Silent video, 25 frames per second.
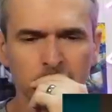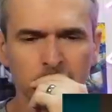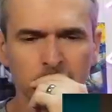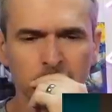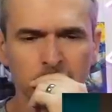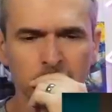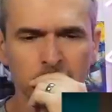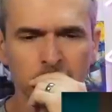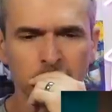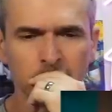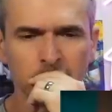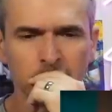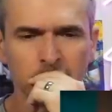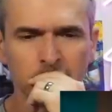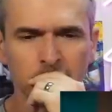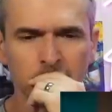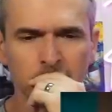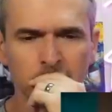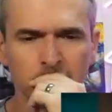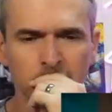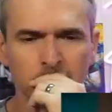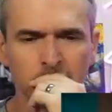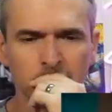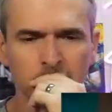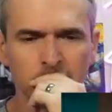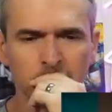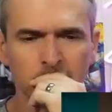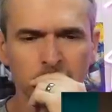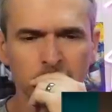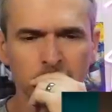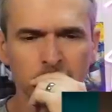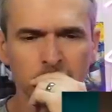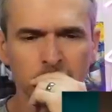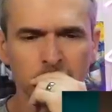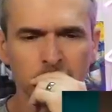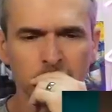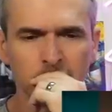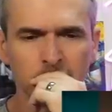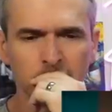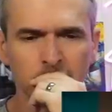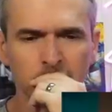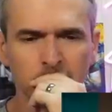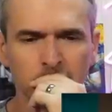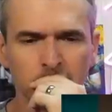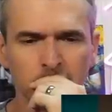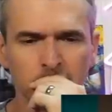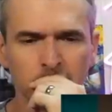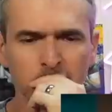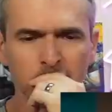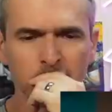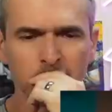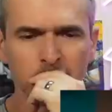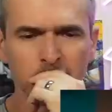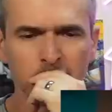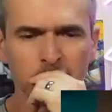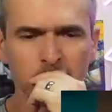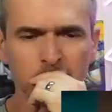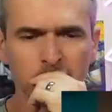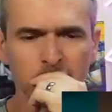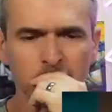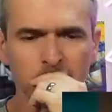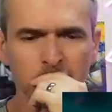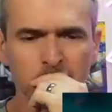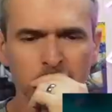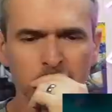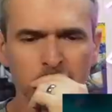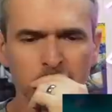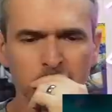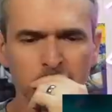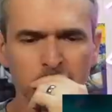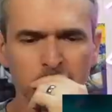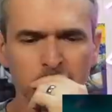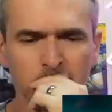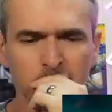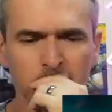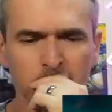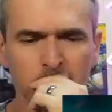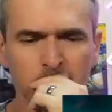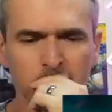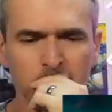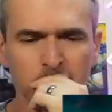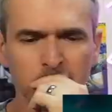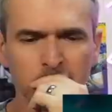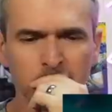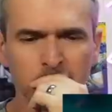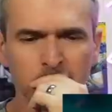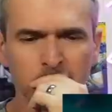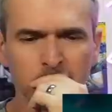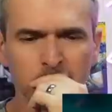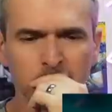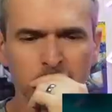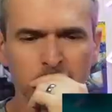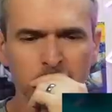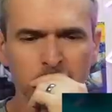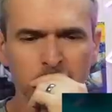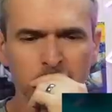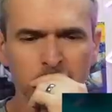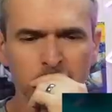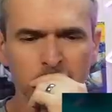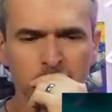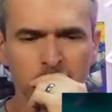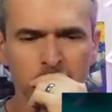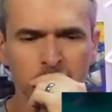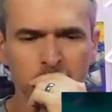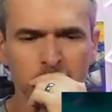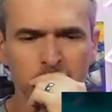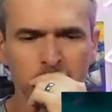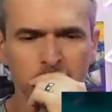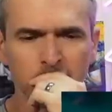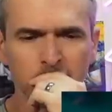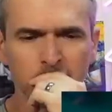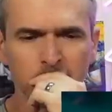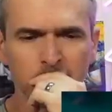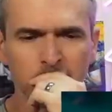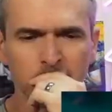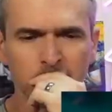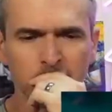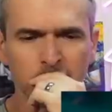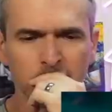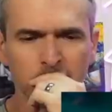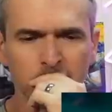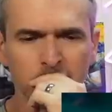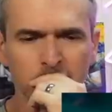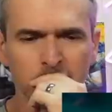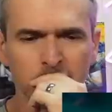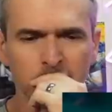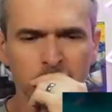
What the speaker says: The person shown says nothing.